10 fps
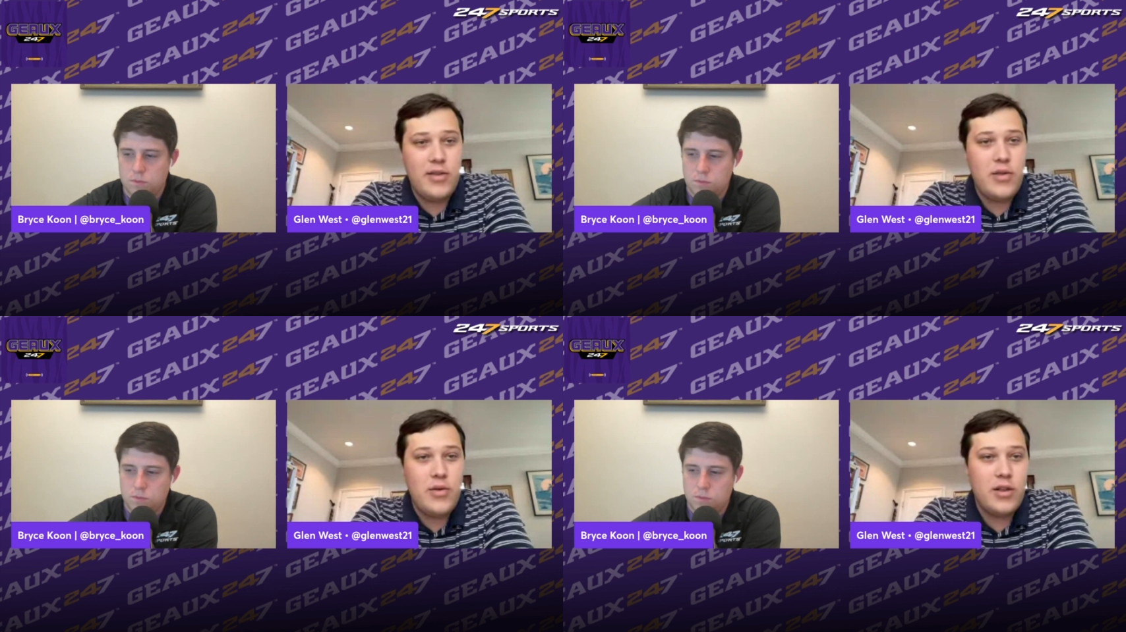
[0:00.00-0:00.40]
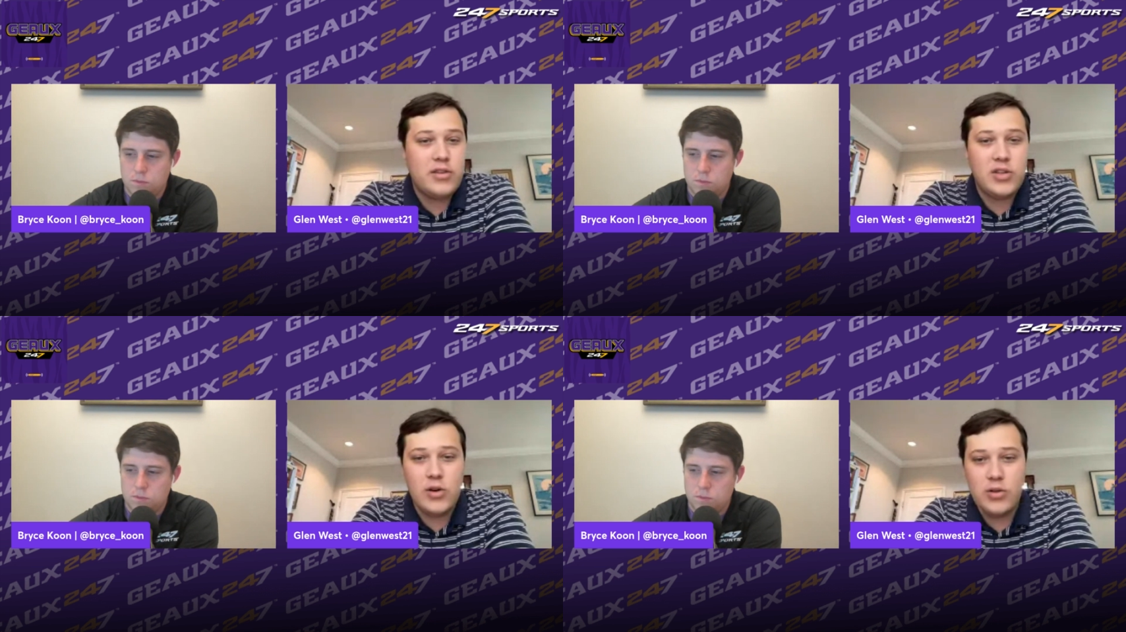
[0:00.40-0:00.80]
Speaker 1: you
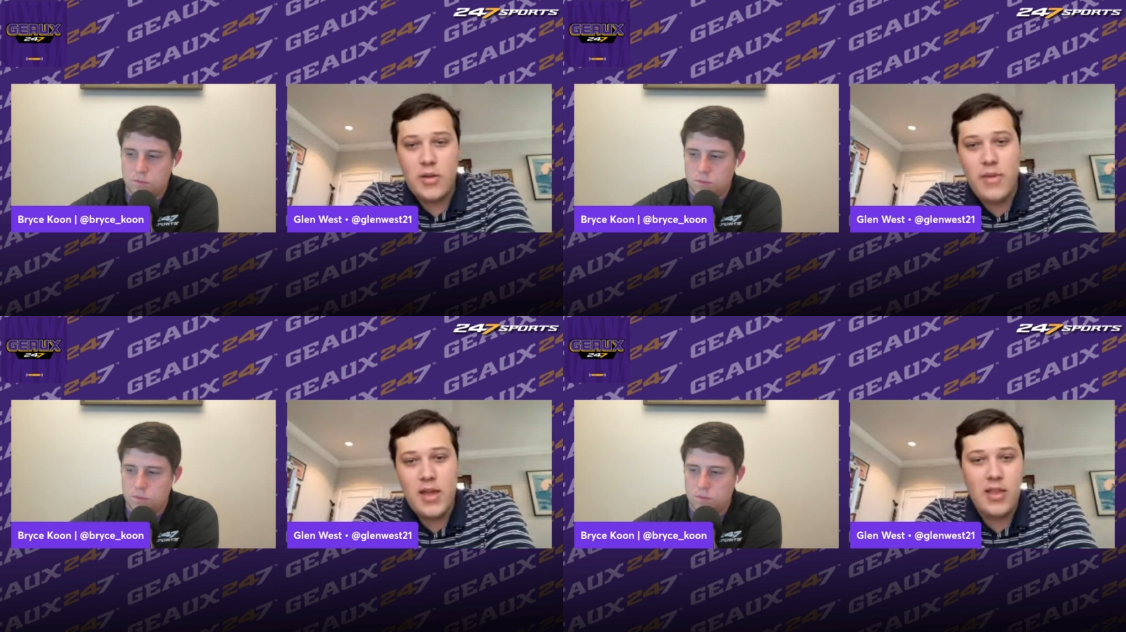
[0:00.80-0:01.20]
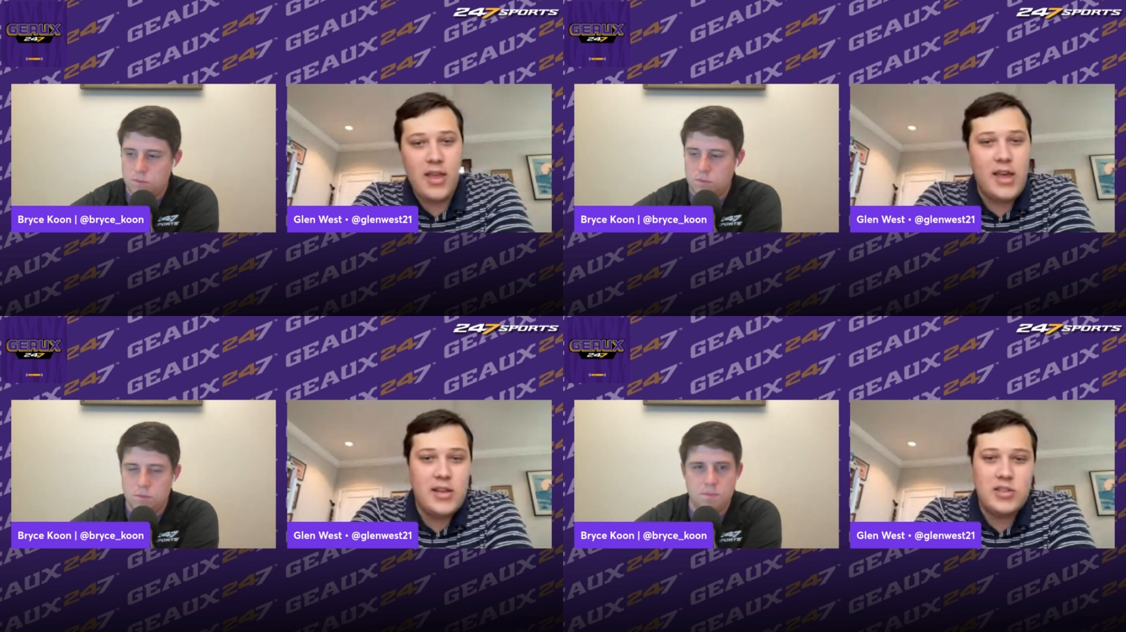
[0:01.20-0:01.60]
could certainly make the
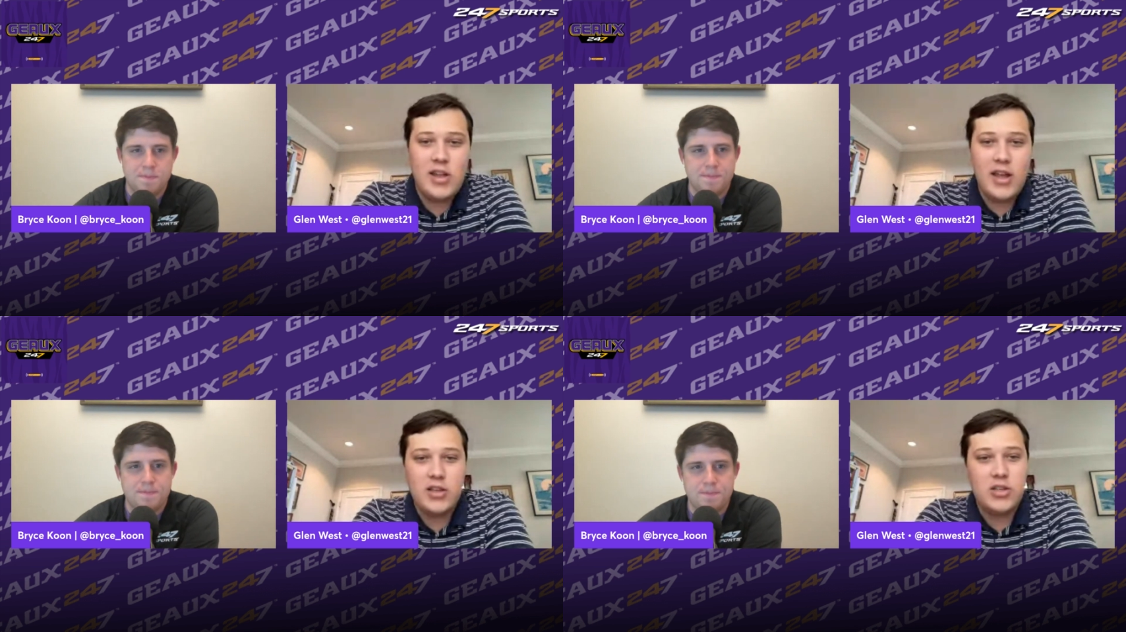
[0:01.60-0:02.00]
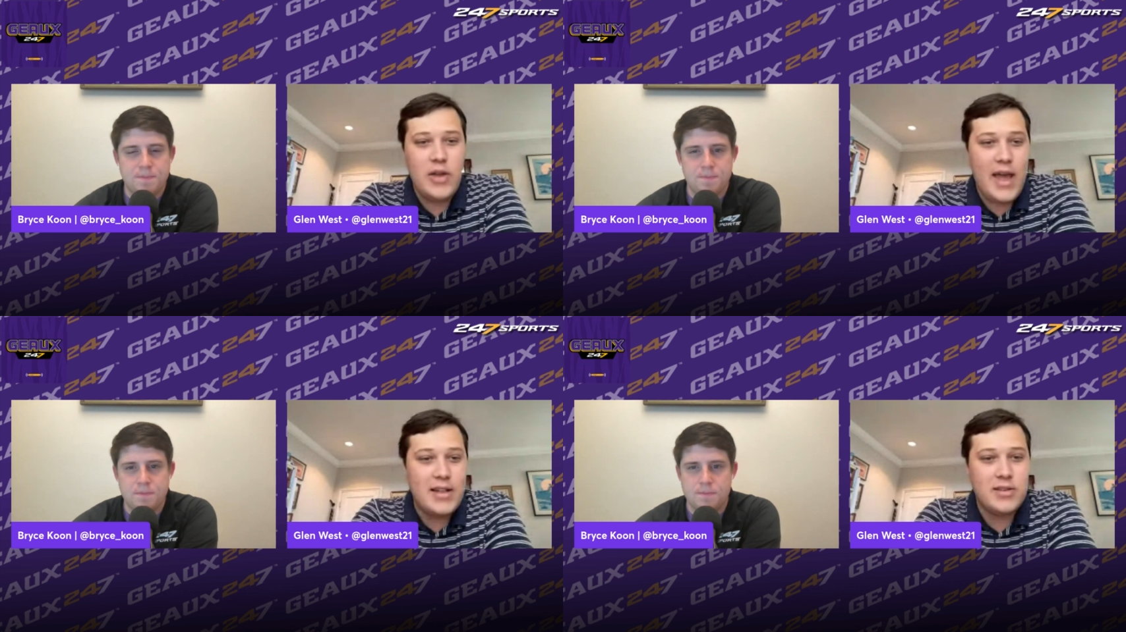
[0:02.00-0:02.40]
case that
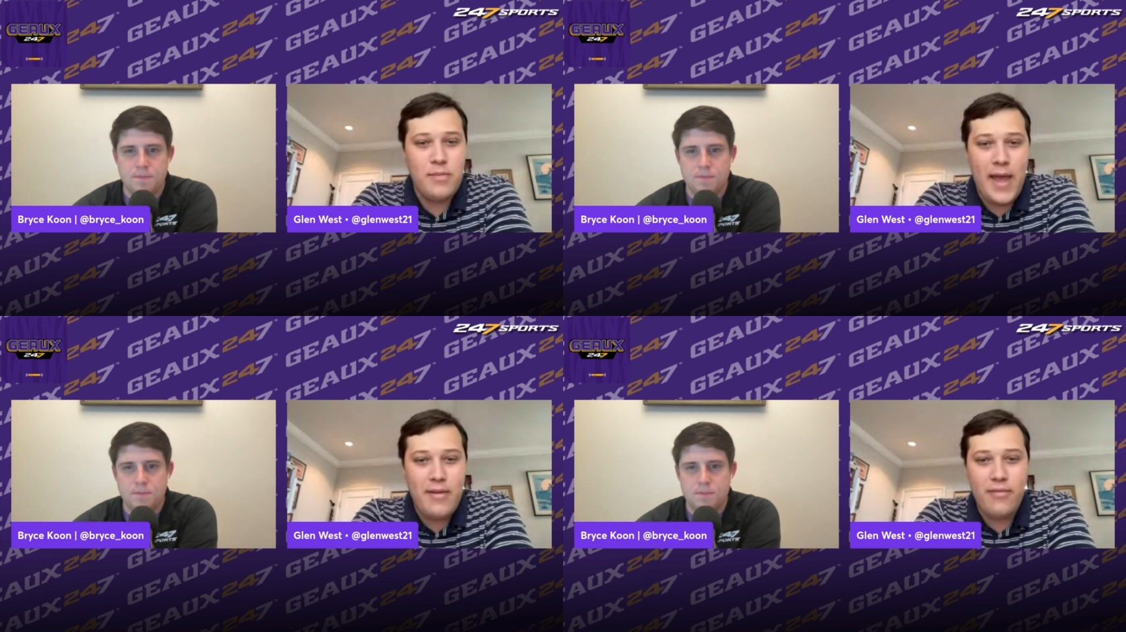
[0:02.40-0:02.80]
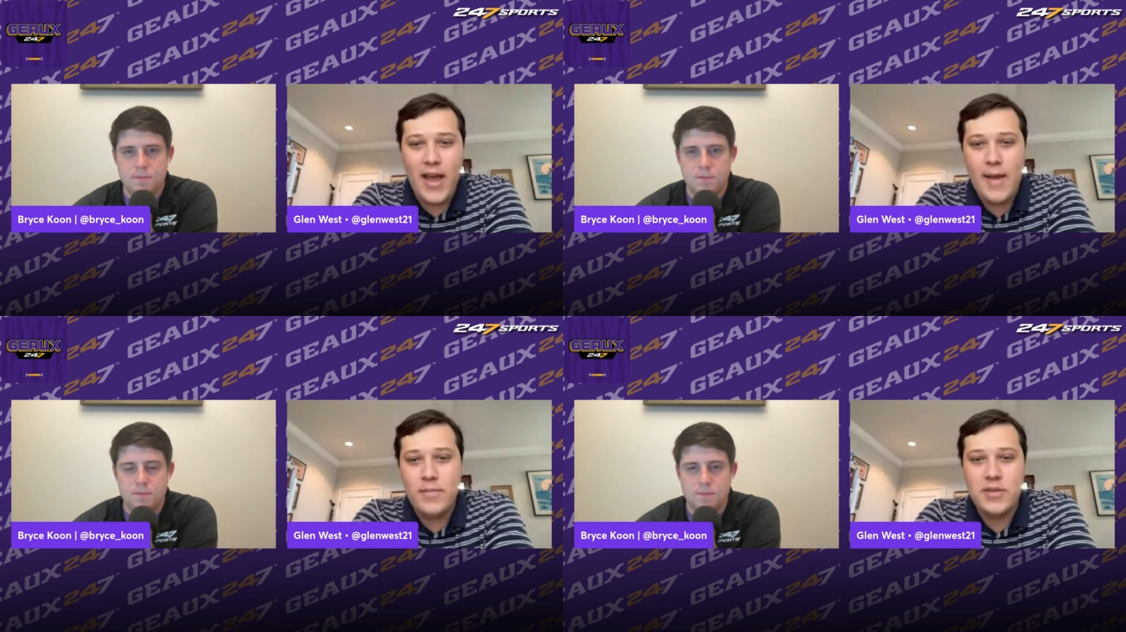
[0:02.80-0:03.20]
LSU had some bad
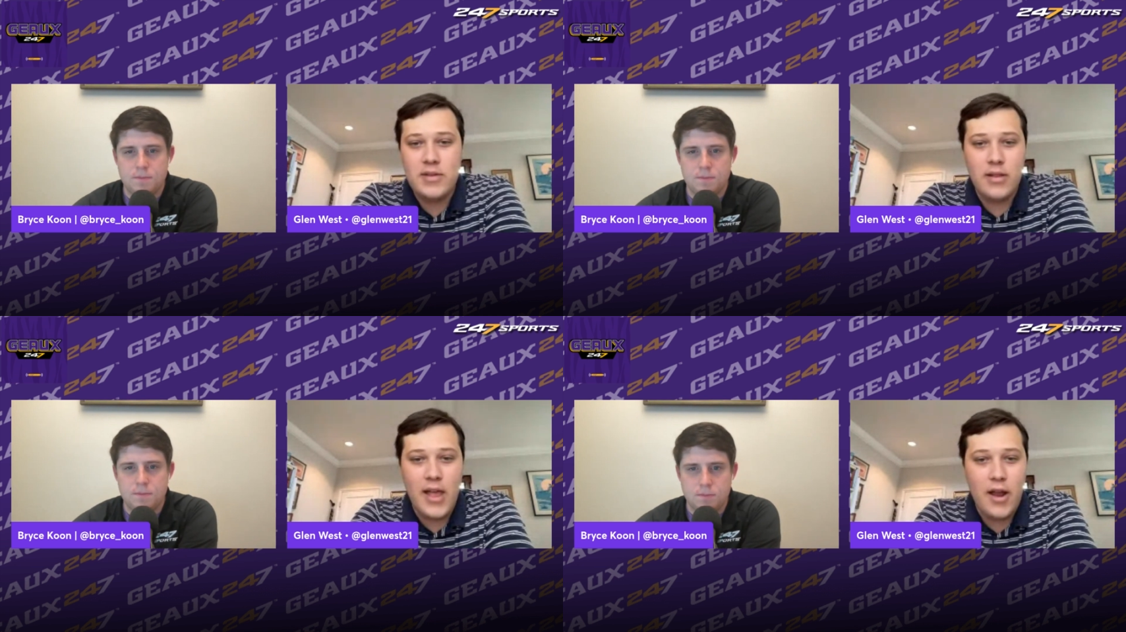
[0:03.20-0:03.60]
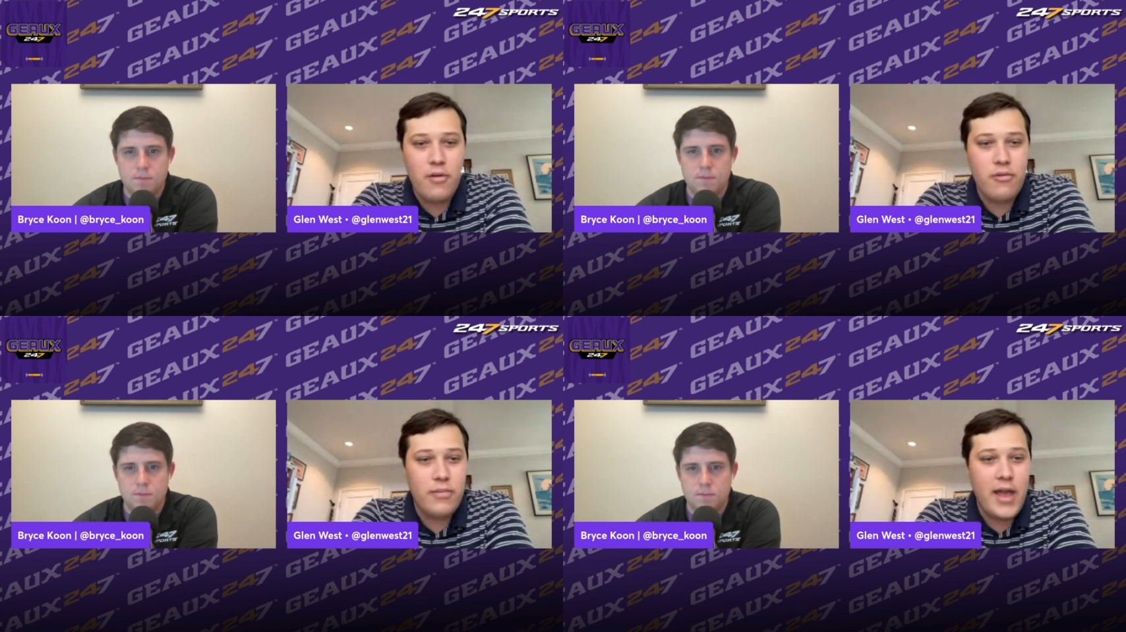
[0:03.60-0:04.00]
vibes in the
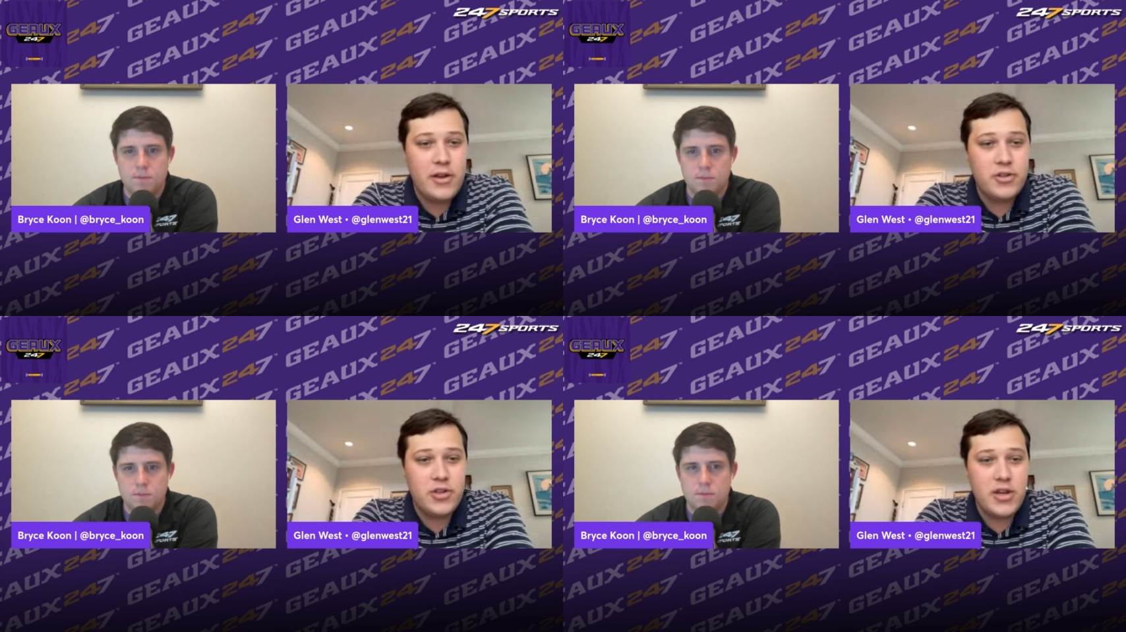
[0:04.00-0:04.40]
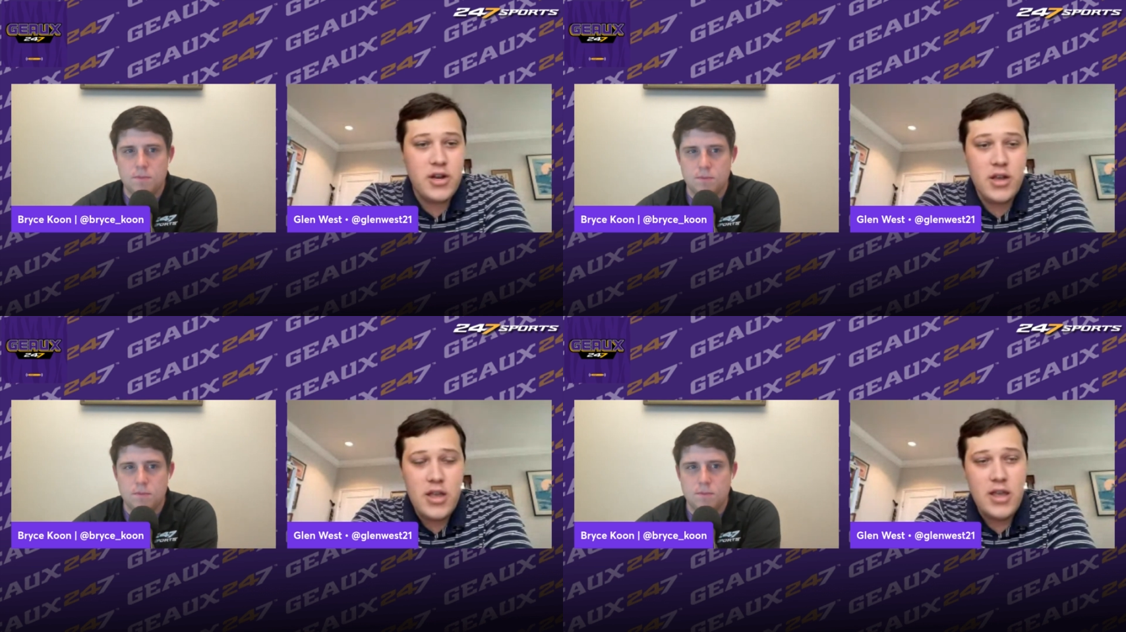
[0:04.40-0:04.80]
locker room last
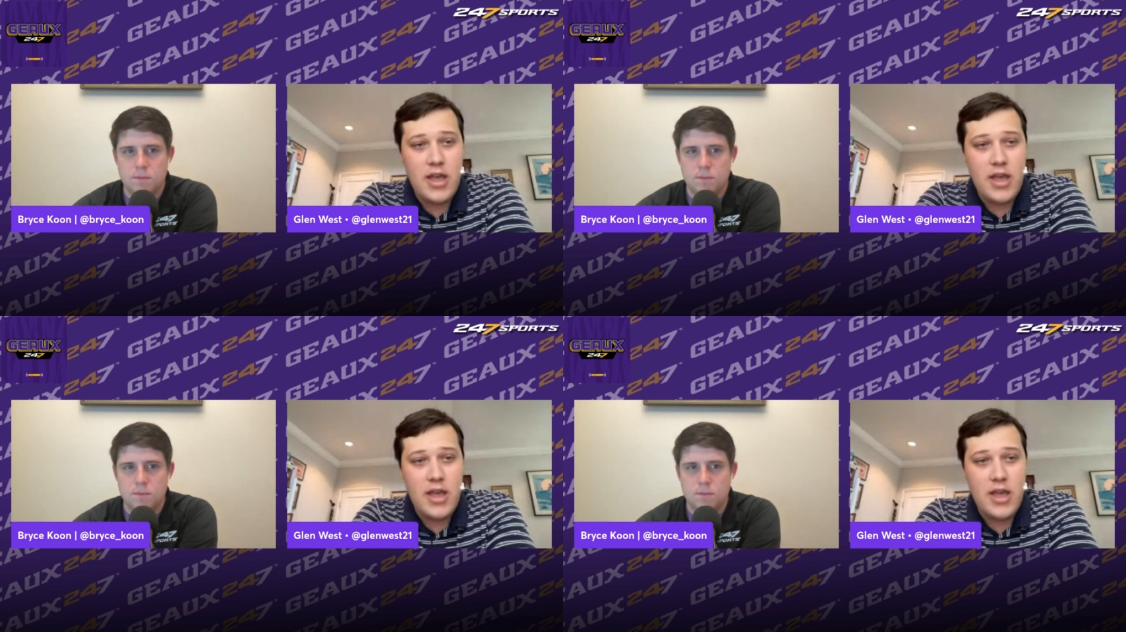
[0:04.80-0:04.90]
year.